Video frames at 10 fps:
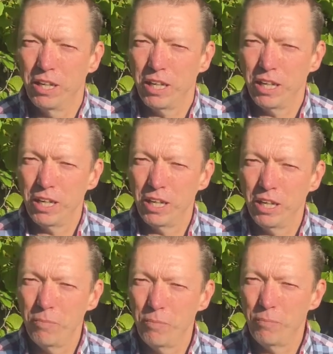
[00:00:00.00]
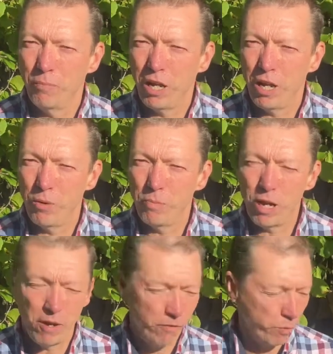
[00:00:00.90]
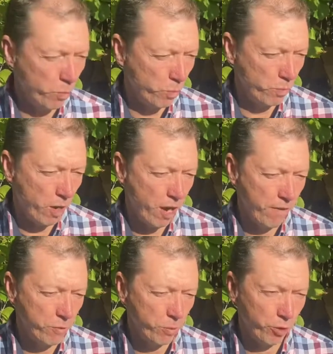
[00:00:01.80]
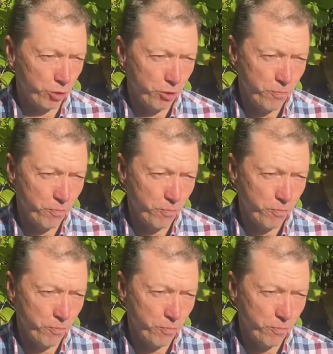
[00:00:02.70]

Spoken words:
how my hives work.